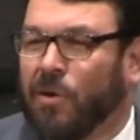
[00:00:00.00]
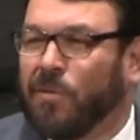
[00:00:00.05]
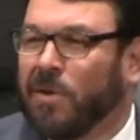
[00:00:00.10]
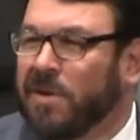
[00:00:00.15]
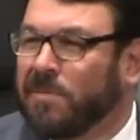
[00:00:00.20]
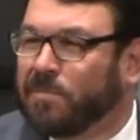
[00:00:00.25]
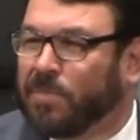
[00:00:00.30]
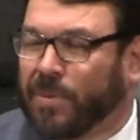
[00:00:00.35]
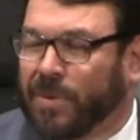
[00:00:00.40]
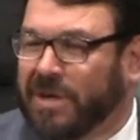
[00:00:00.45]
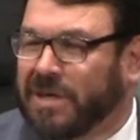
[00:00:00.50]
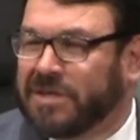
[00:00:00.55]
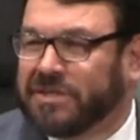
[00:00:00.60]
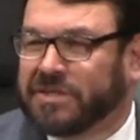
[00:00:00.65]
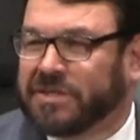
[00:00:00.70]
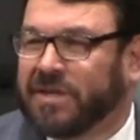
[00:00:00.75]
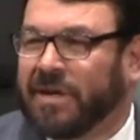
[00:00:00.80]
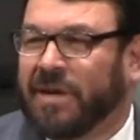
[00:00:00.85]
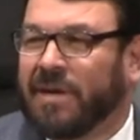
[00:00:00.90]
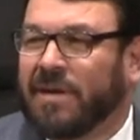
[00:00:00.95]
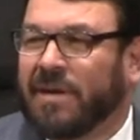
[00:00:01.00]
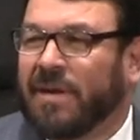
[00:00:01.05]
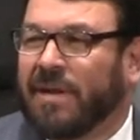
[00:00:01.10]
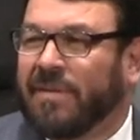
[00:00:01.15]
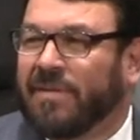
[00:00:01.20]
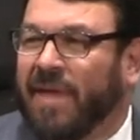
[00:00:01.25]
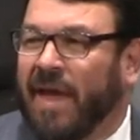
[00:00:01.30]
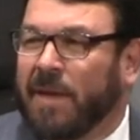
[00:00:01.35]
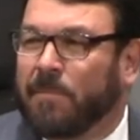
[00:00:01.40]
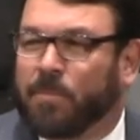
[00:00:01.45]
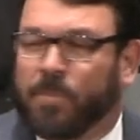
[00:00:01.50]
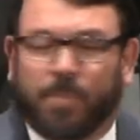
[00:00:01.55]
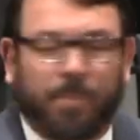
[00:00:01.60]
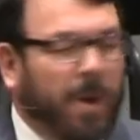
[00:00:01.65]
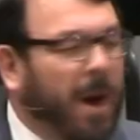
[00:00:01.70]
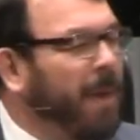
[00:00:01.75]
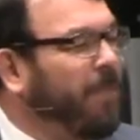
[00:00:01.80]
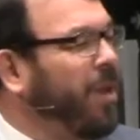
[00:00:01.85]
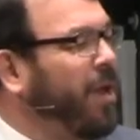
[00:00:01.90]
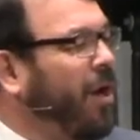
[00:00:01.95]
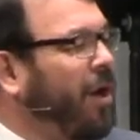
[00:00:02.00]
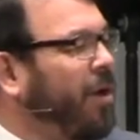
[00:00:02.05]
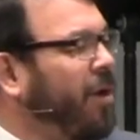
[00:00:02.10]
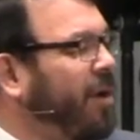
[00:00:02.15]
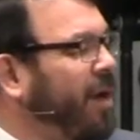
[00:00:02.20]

thrown in prison. They'd probably